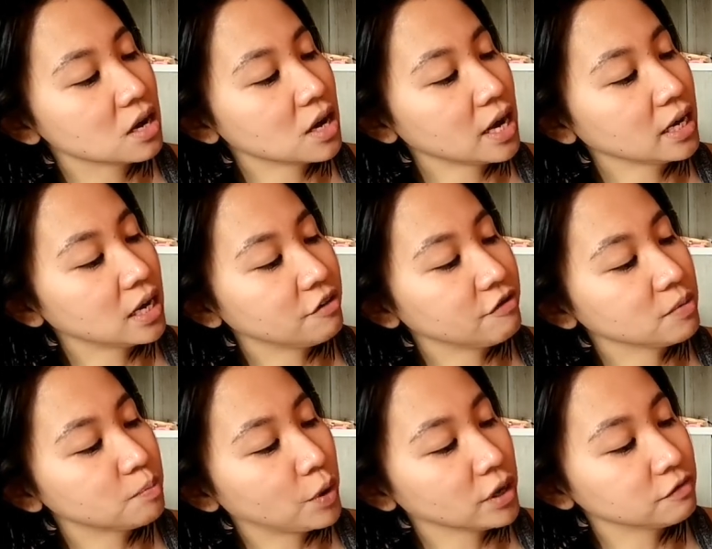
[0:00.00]
Kaya,
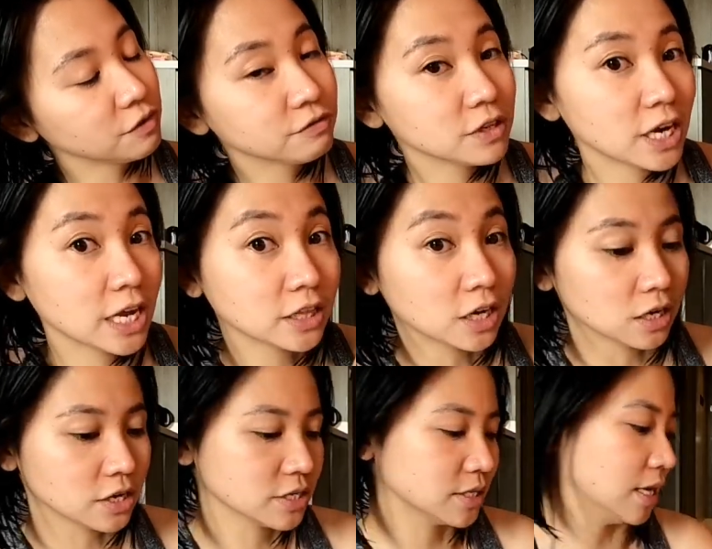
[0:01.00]
$11.59
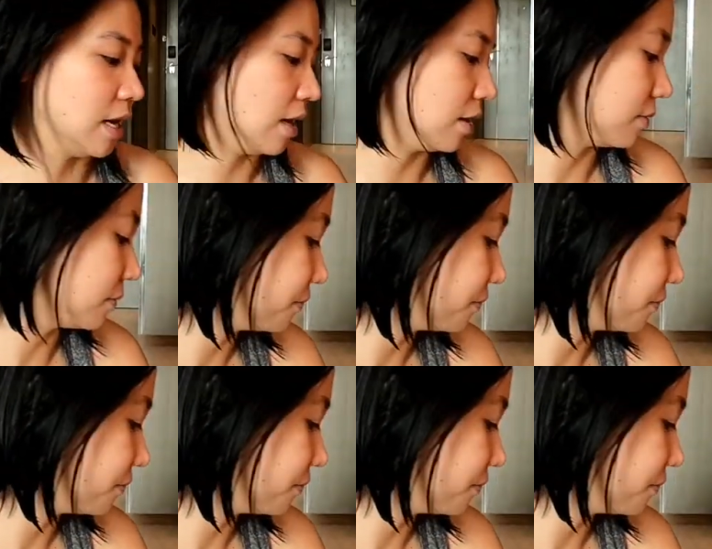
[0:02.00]
na lang.